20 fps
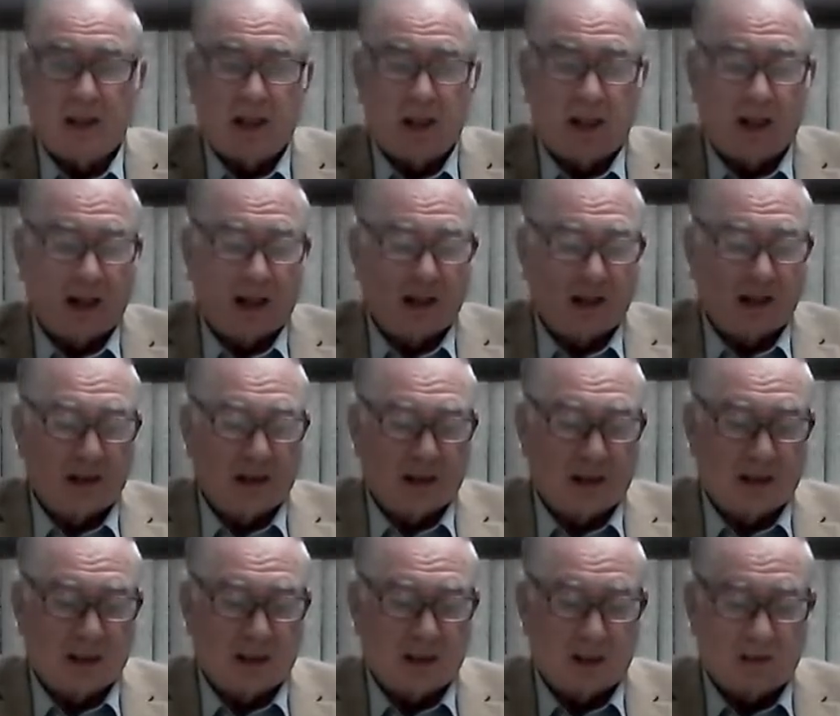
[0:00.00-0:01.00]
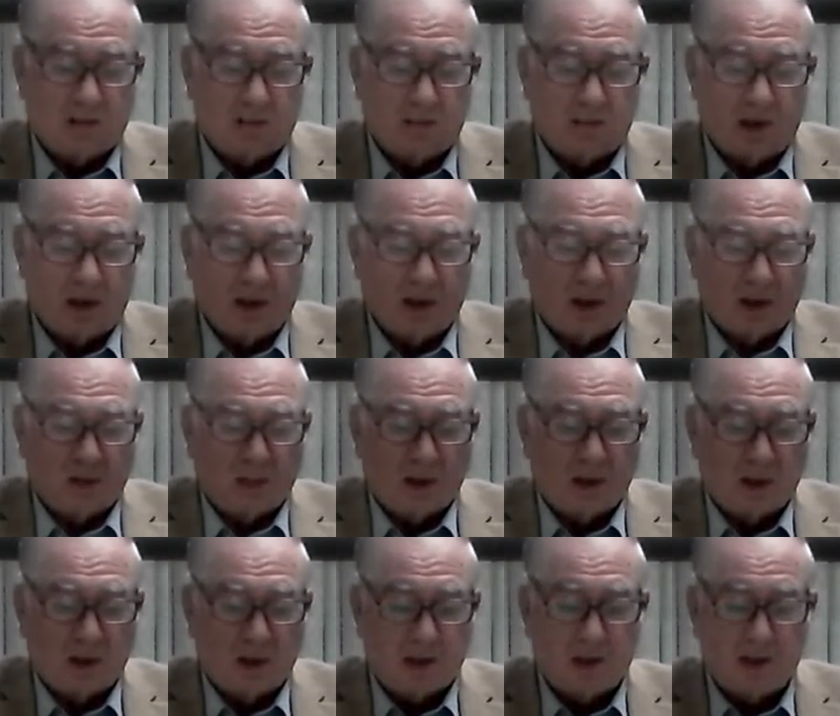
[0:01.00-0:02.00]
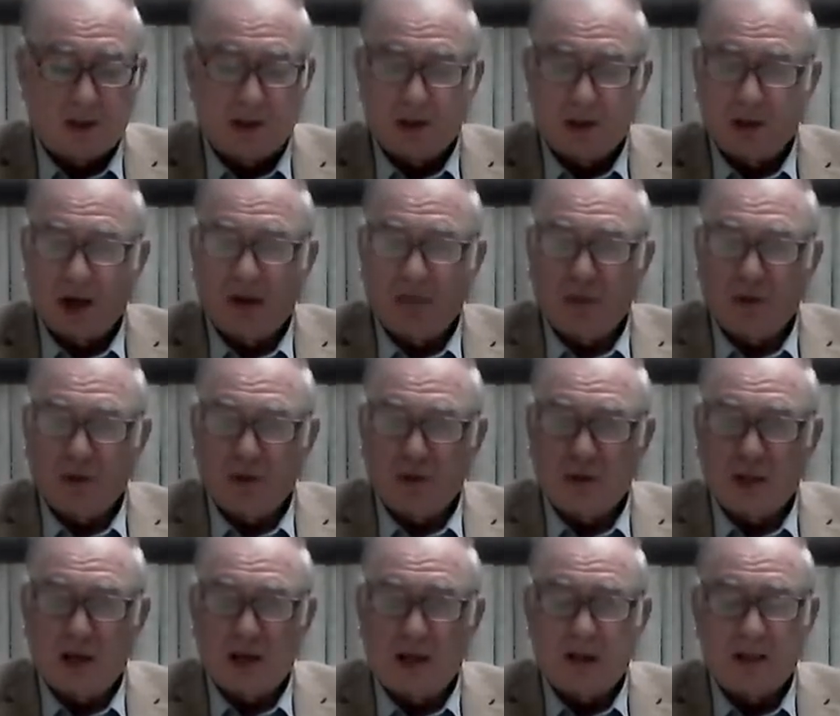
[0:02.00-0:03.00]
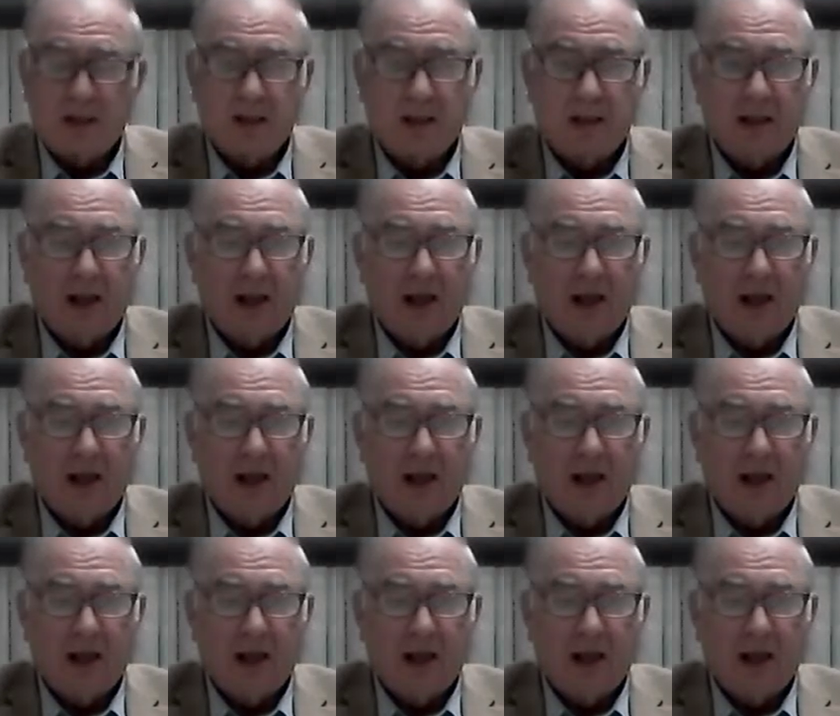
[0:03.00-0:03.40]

and he is mentioned in chapter 10.